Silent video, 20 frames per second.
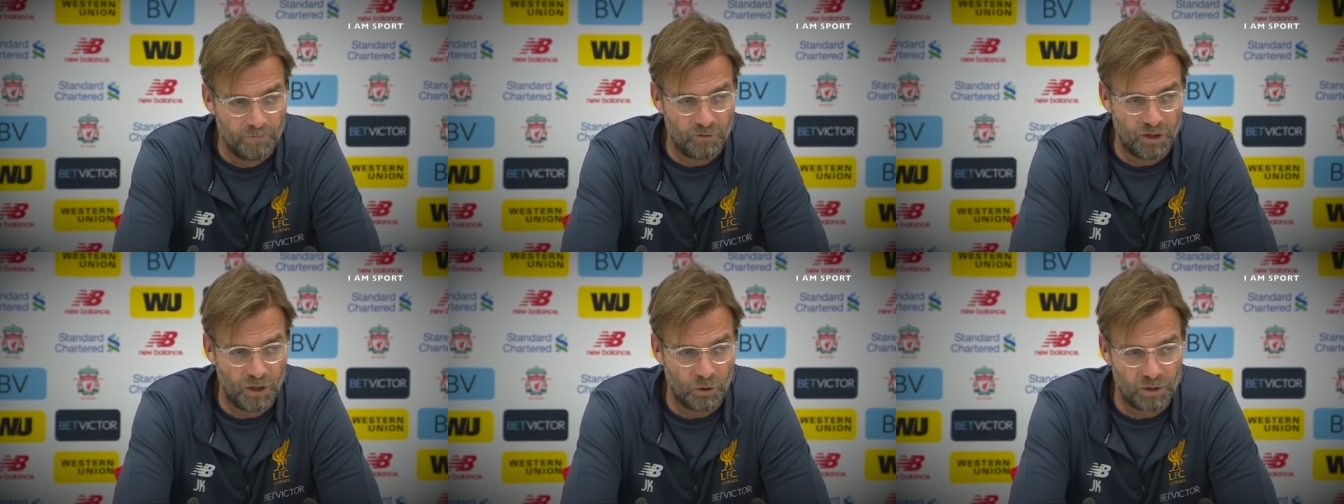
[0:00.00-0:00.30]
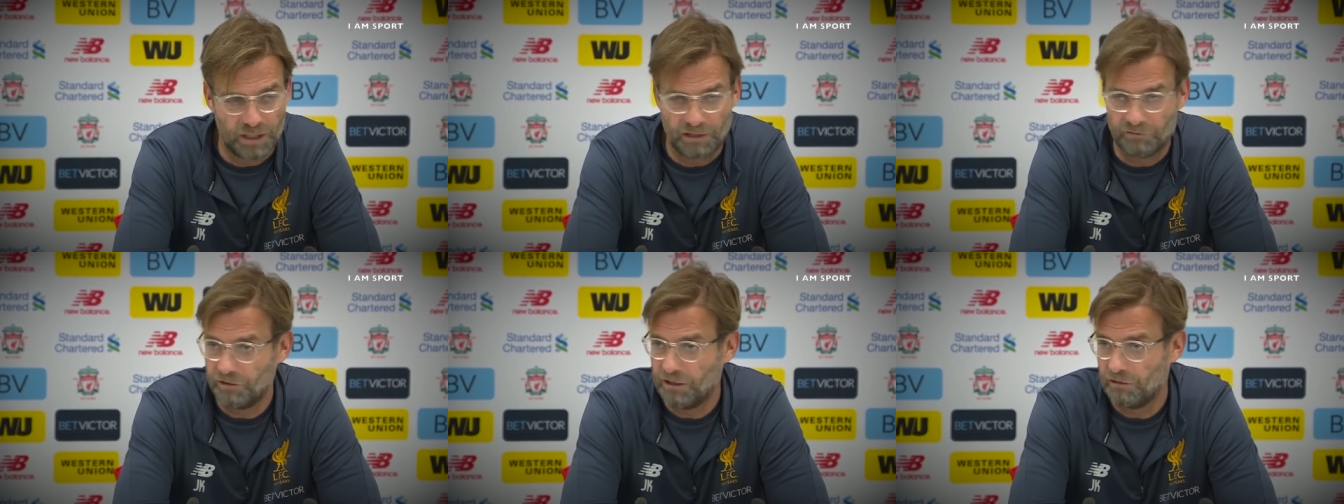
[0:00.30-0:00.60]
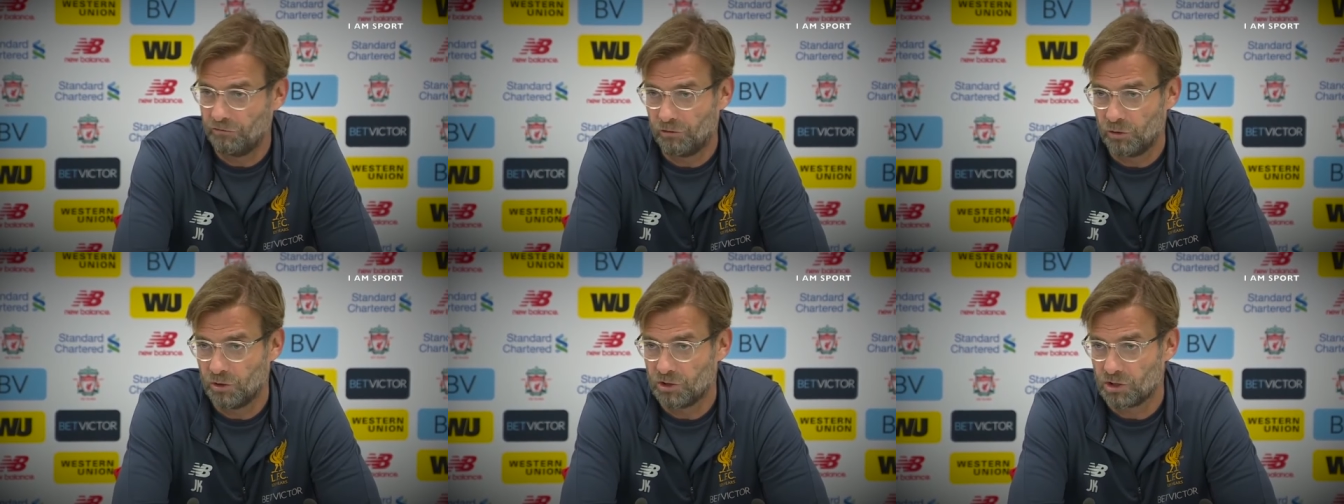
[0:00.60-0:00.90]
we only have
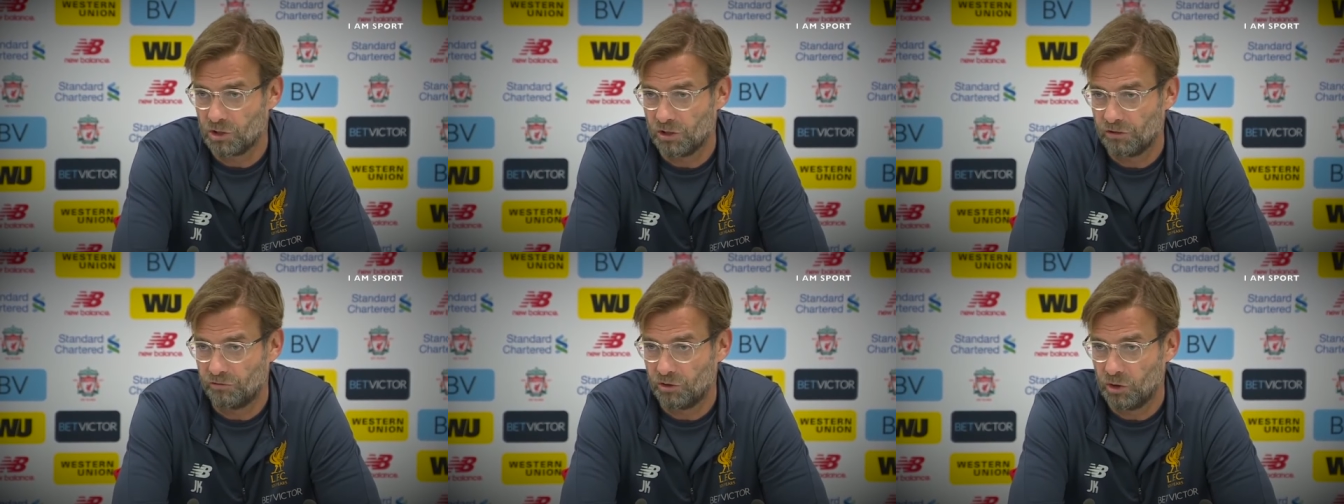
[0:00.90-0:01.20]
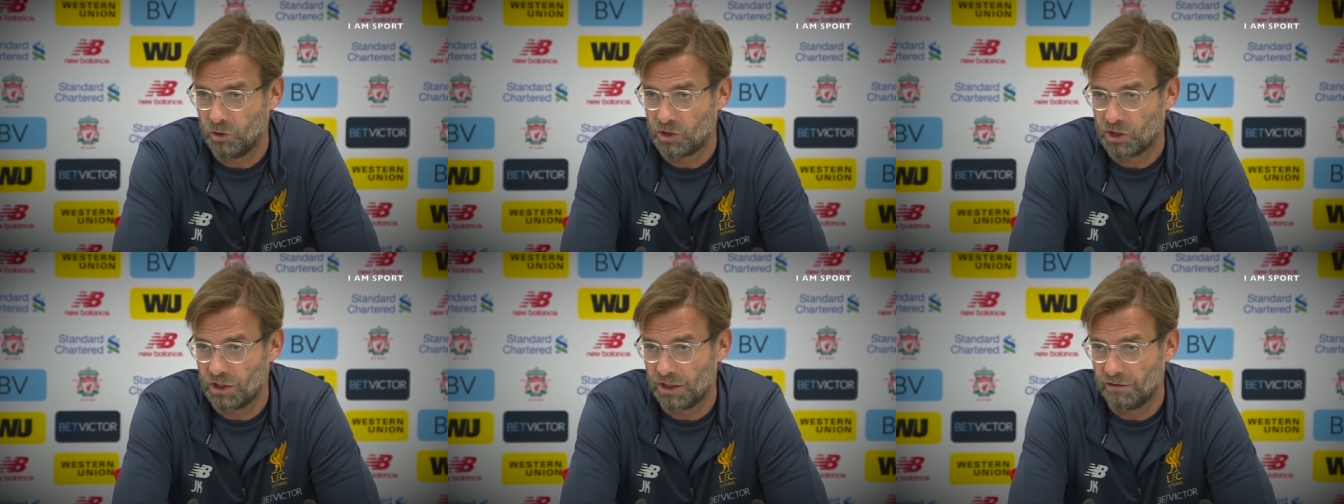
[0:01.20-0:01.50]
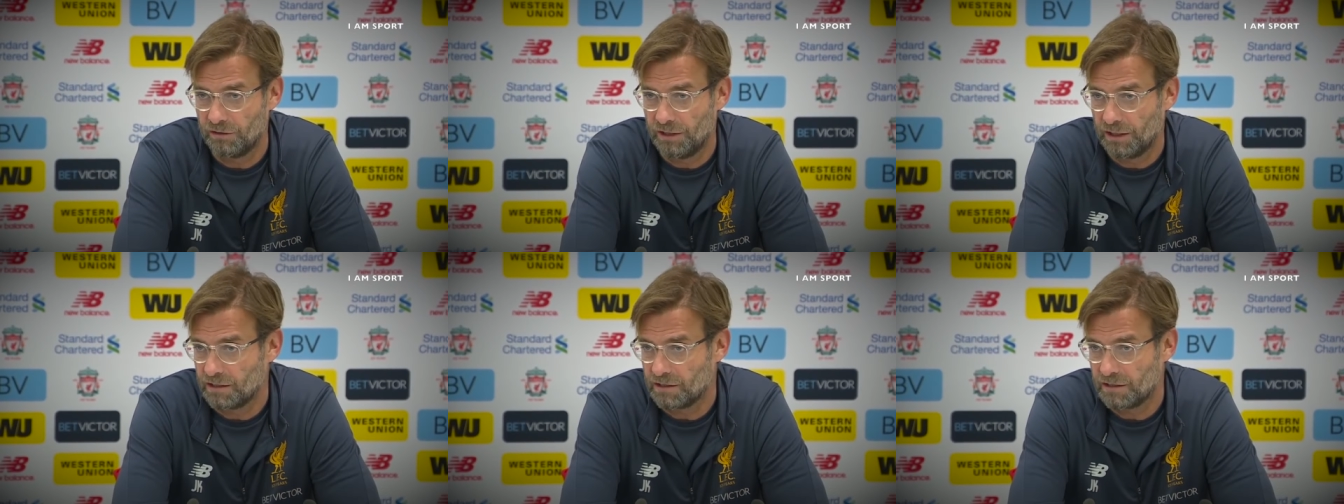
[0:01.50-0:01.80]
influence on the future.
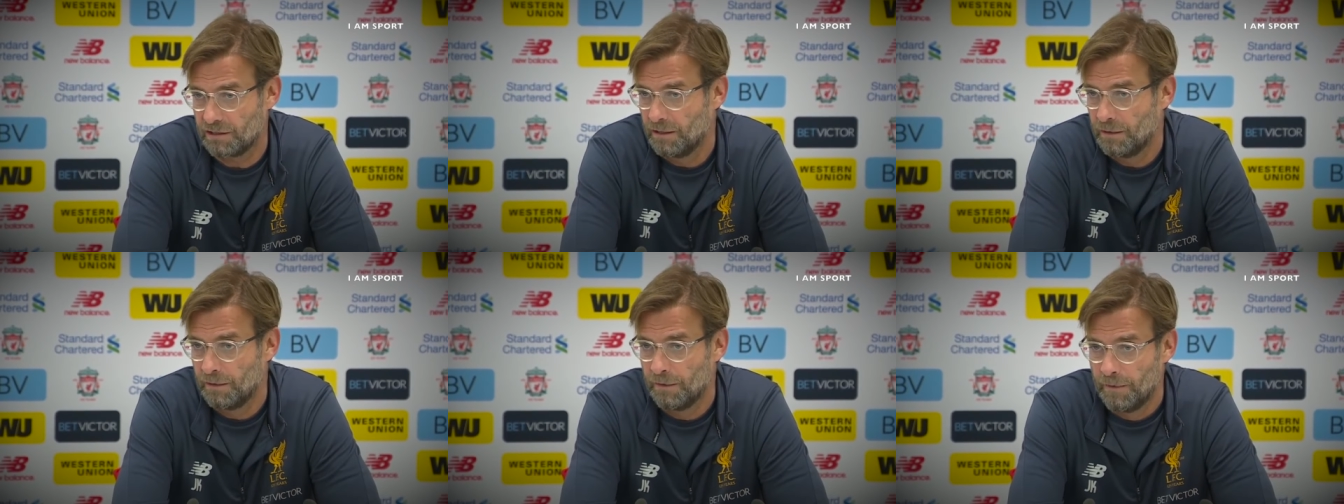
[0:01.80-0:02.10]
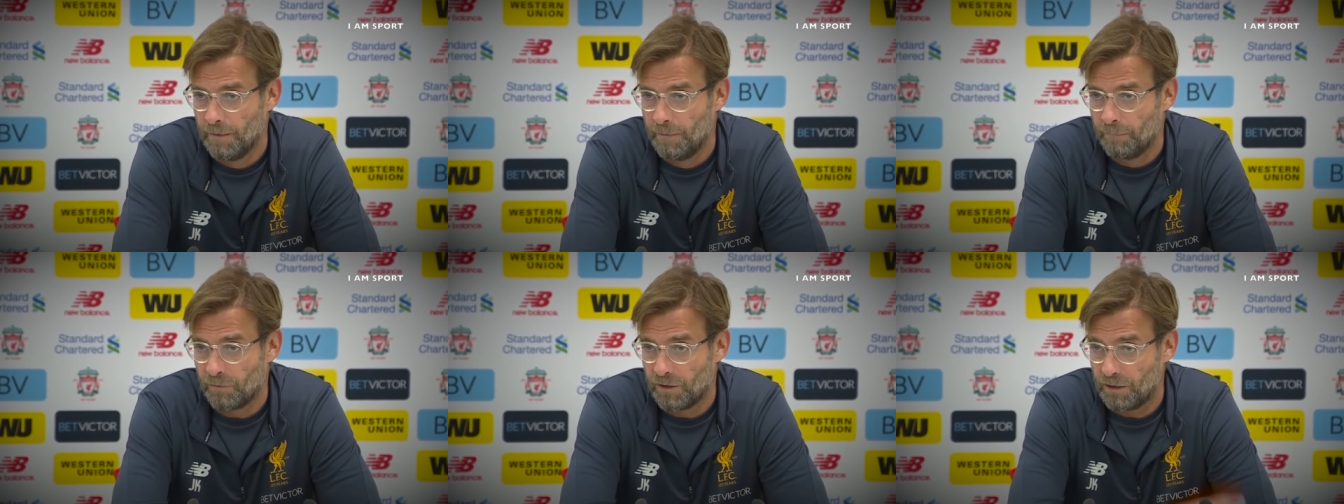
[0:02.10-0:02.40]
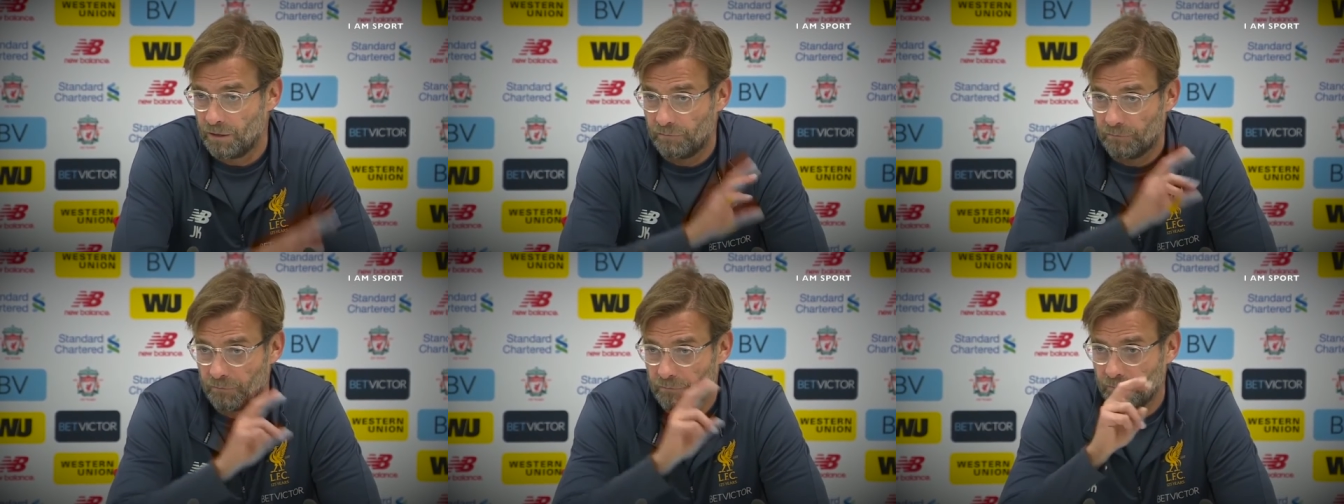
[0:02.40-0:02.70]
And the next
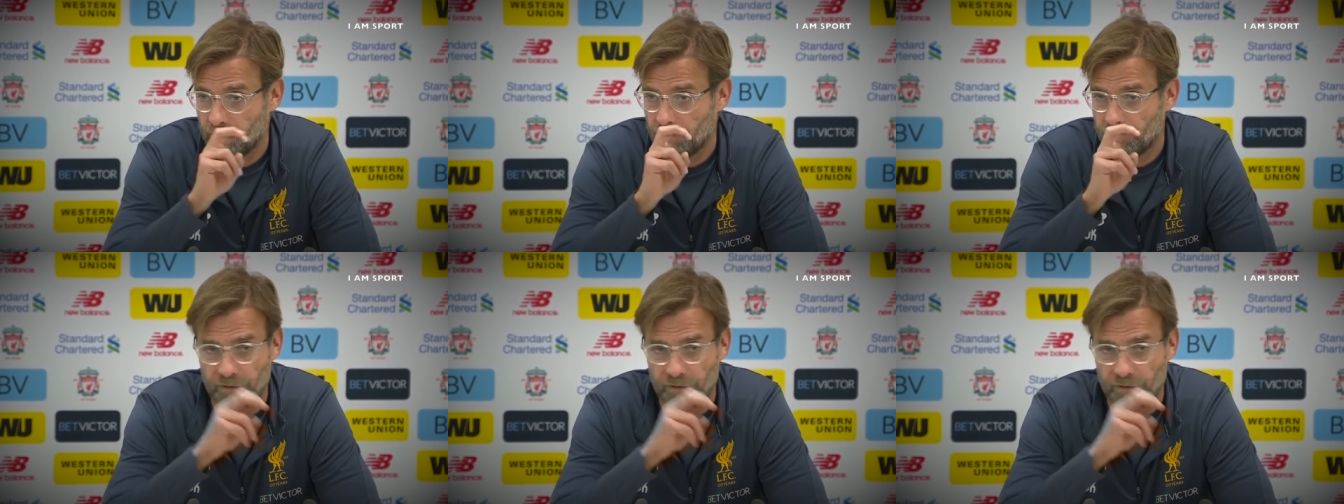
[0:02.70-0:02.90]
the